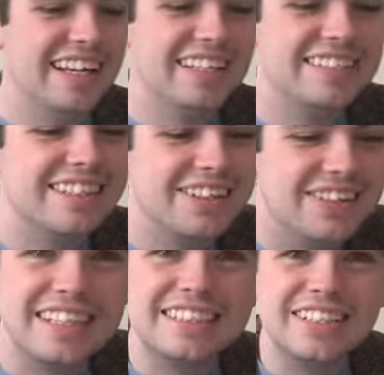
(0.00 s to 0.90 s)
So,
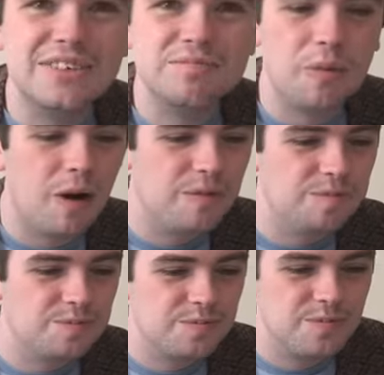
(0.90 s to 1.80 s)
question number 1.
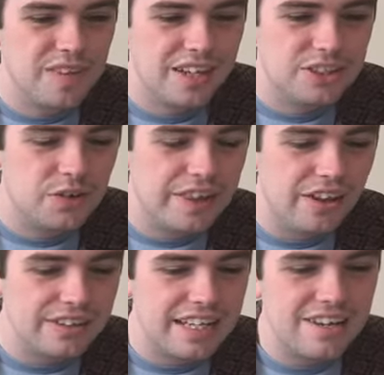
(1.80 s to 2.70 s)
During
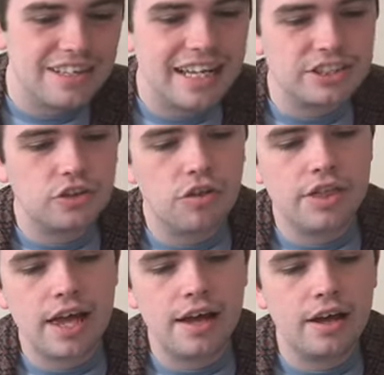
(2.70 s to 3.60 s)
lockdown, the National
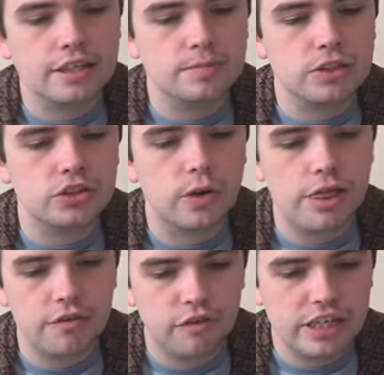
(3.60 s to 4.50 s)
Theatre has been showing
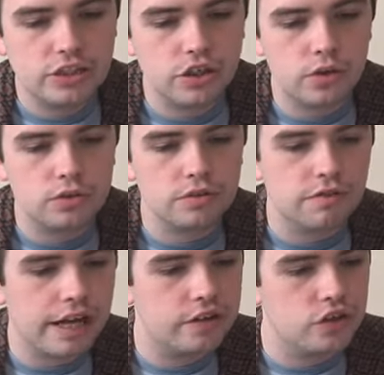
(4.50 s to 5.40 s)
3 shows
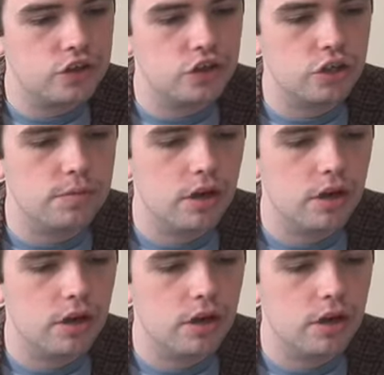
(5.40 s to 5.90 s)
via YouTube.